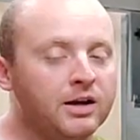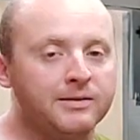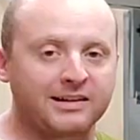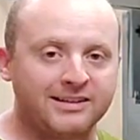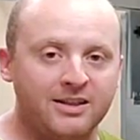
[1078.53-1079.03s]

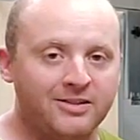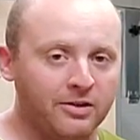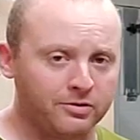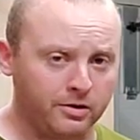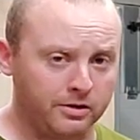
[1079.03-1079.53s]
I'm talking like
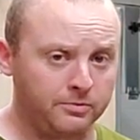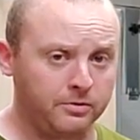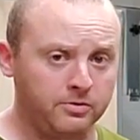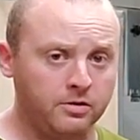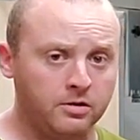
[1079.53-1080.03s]
a
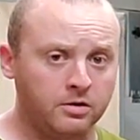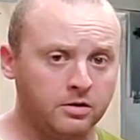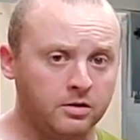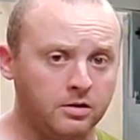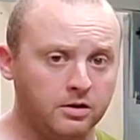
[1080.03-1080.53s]
$10,000 difference.
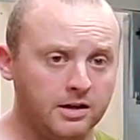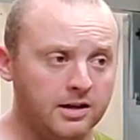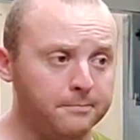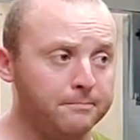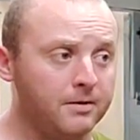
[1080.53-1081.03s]

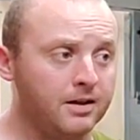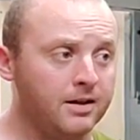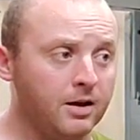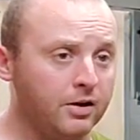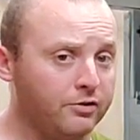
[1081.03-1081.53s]
And
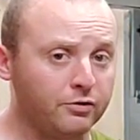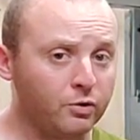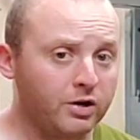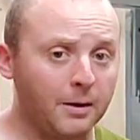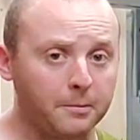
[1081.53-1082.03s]

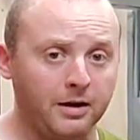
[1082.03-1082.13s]
there's no